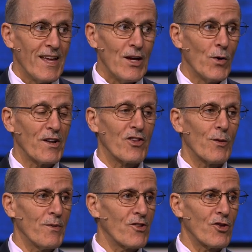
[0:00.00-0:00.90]
he only
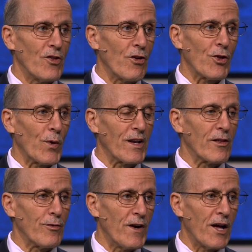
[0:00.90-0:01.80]
submits to the authority
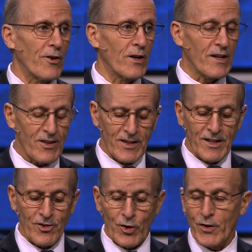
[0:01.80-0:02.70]
of the Father. At least
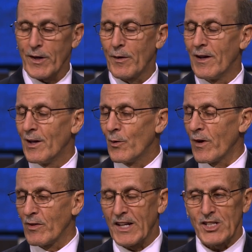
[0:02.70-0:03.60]
in his earthly
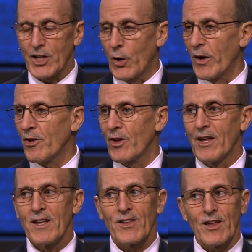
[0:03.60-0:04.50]
revelation, he always
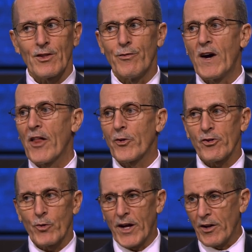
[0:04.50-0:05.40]
says, The Father
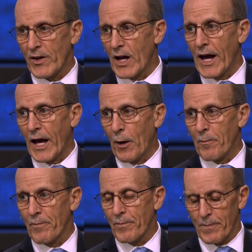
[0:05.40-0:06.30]
is greater than I am.
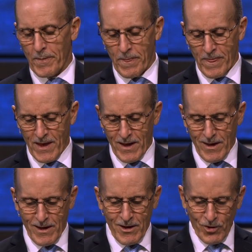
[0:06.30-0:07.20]

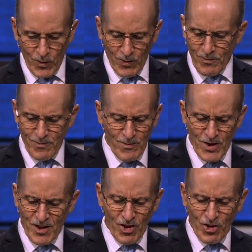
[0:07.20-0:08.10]
So
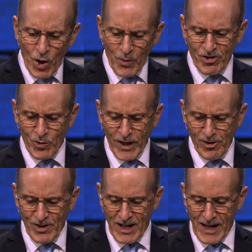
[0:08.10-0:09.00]
he says, No one's
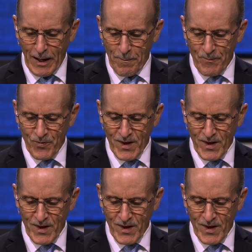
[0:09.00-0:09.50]
greater than I am.